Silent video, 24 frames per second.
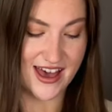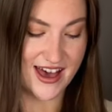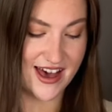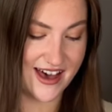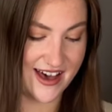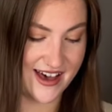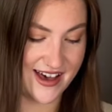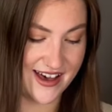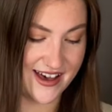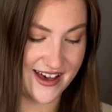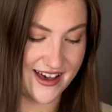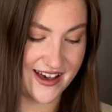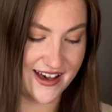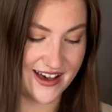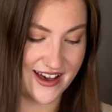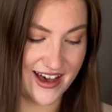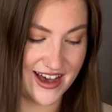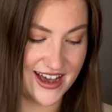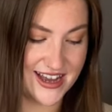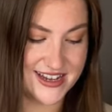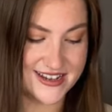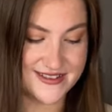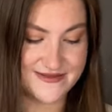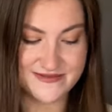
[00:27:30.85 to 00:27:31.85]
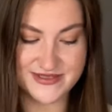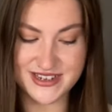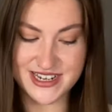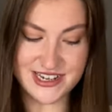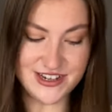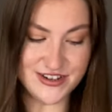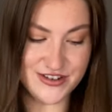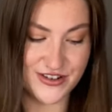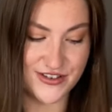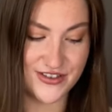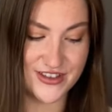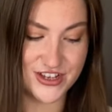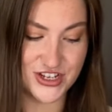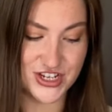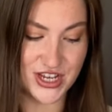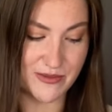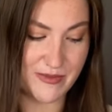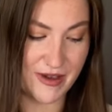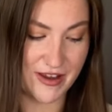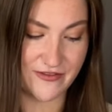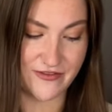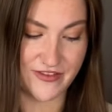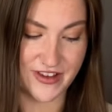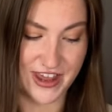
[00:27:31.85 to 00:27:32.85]
Uh, I didn't know that she
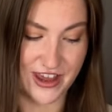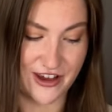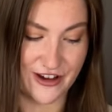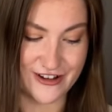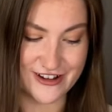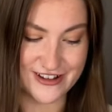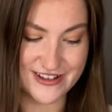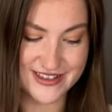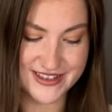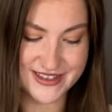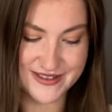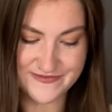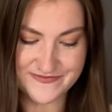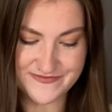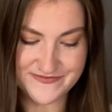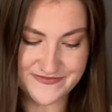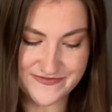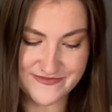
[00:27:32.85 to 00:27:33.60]
made videos